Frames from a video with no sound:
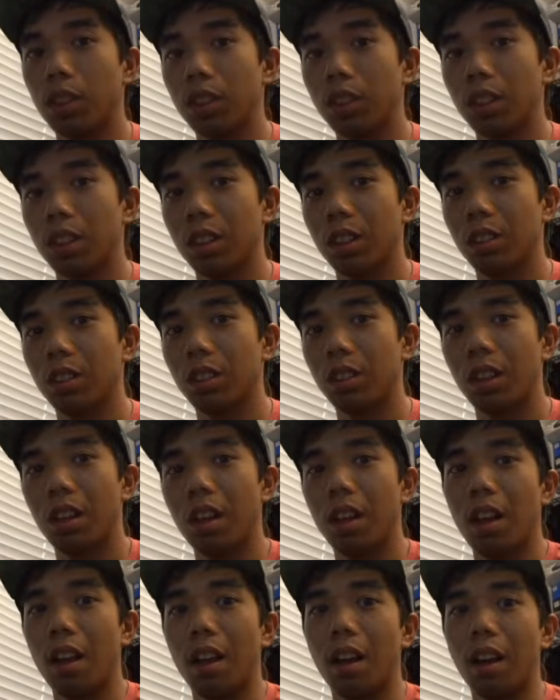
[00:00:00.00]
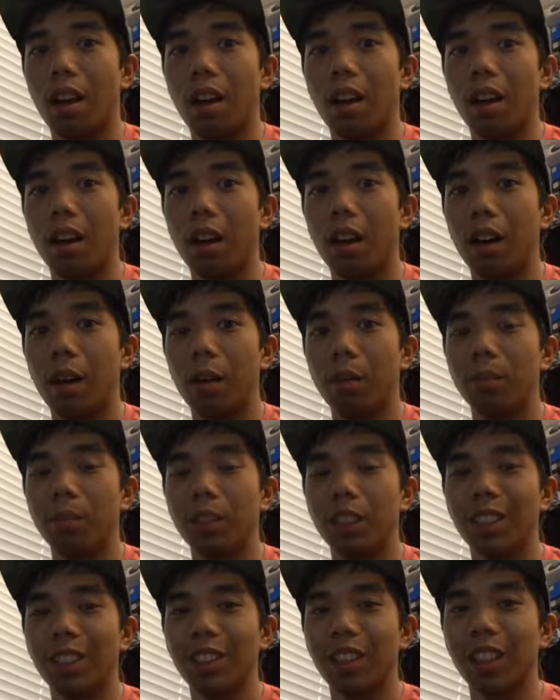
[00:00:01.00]
or so. Um,
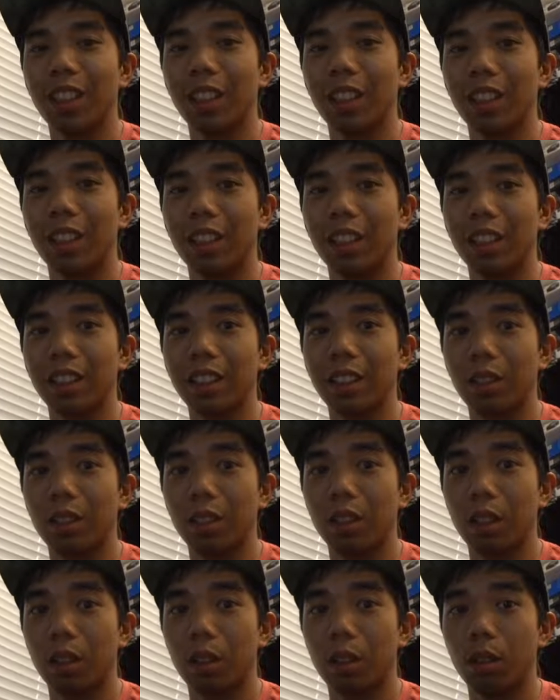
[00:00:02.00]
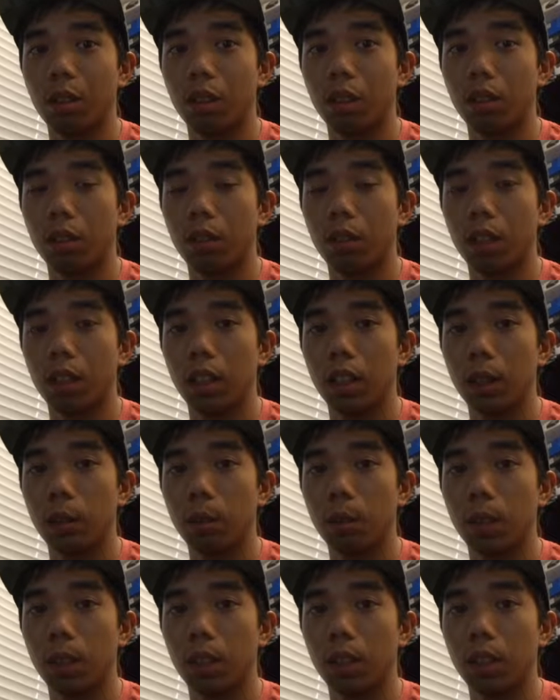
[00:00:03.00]
so yeah, I guess I'm gonna go head over to his
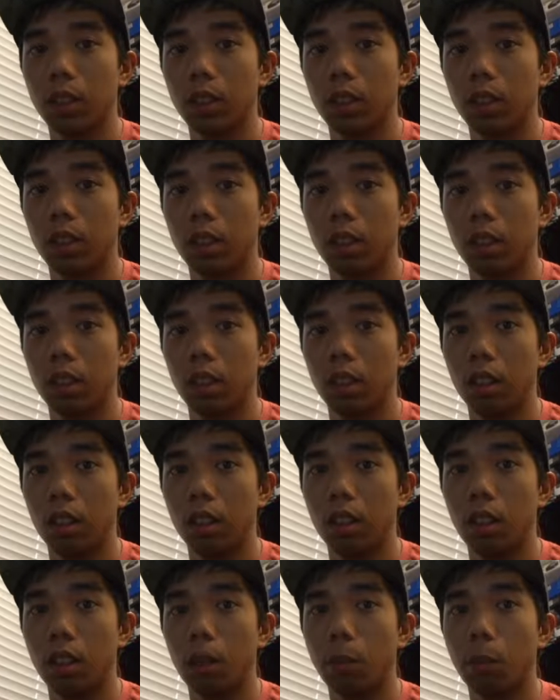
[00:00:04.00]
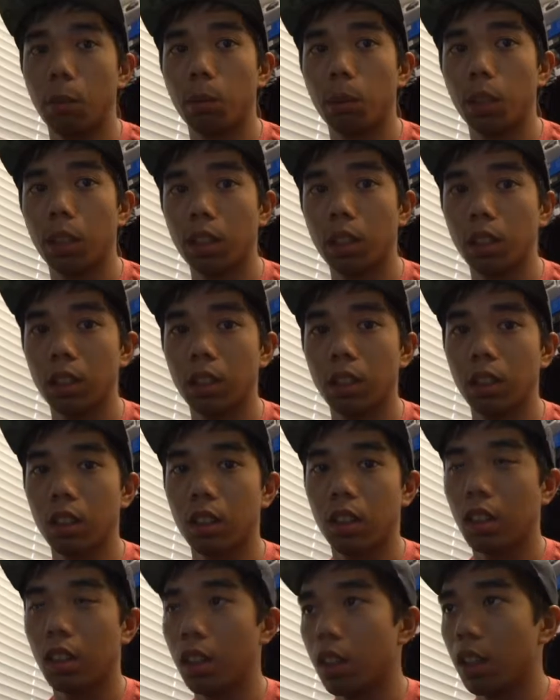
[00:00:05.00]
place in a couple minutes,
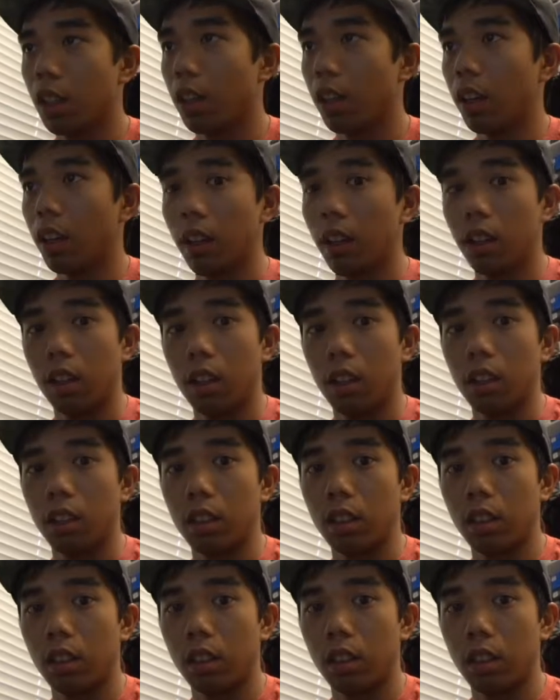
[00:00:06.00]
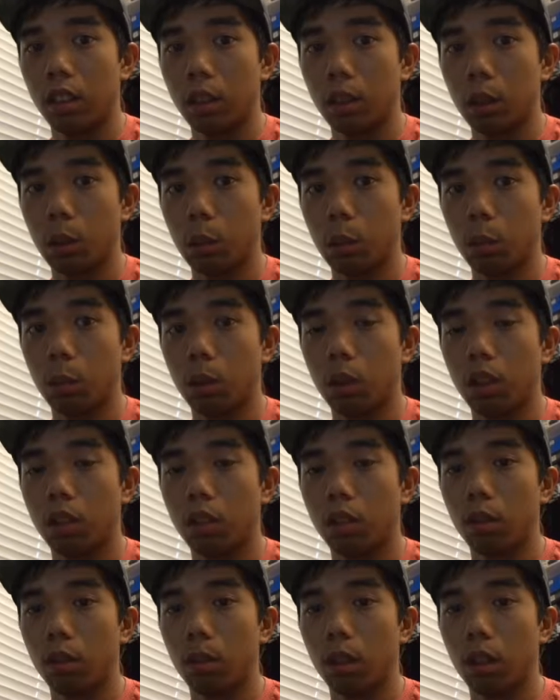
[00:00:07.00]
get some
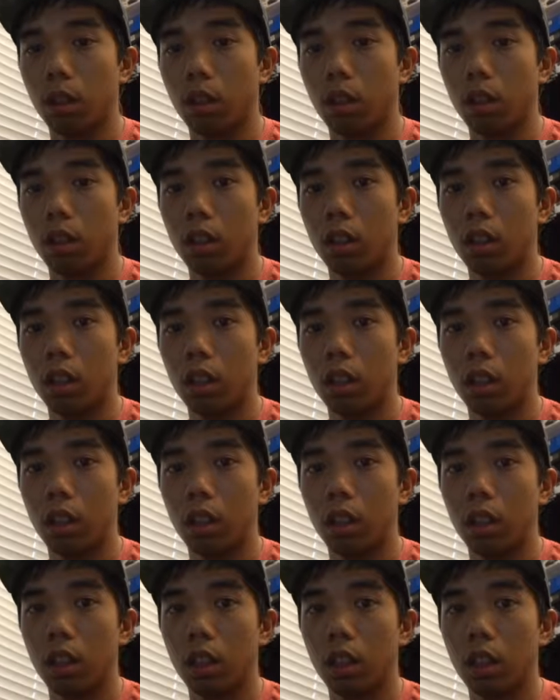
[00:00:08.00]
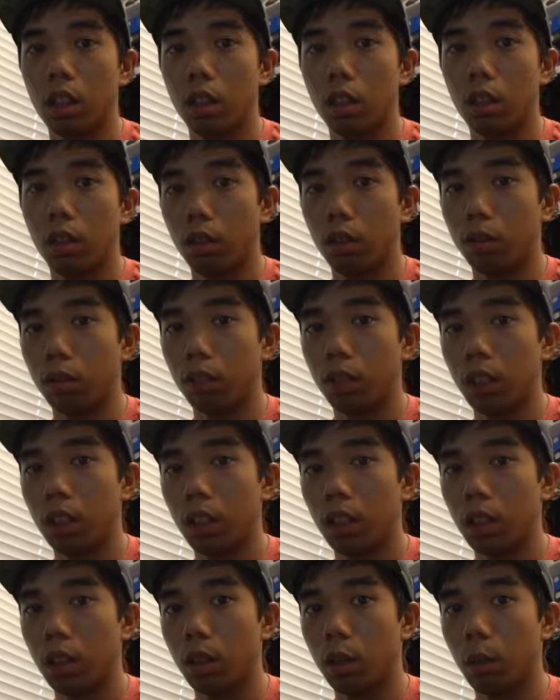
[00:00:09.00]
parts for my car, and hopefully
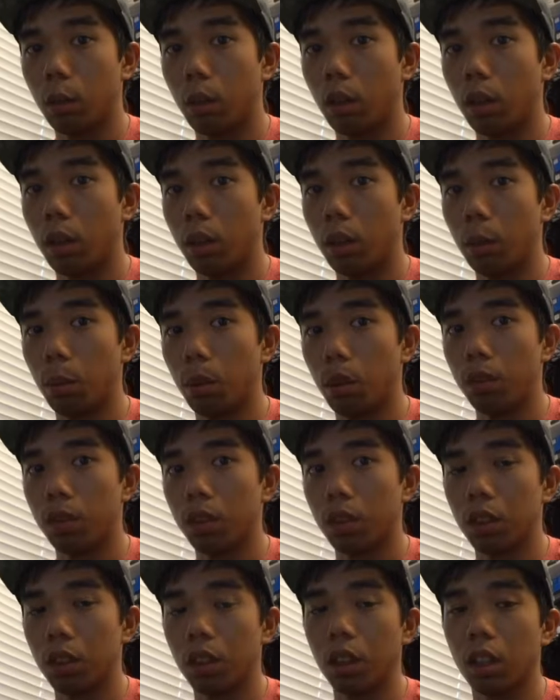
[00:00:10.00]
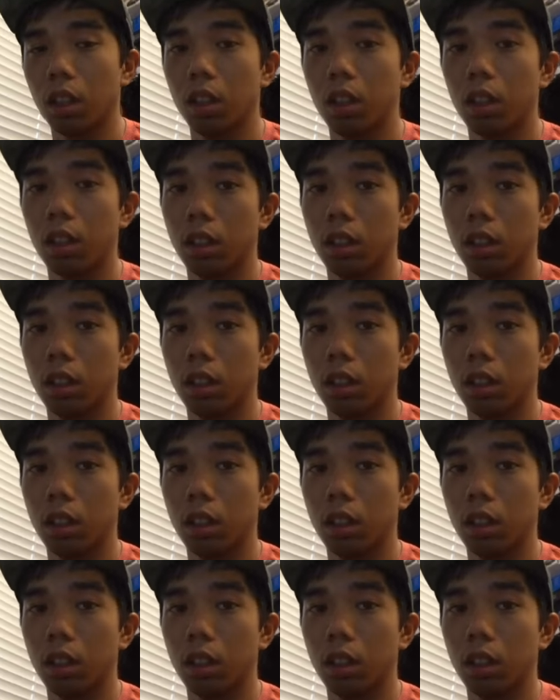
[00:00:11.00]
get it running perfectly.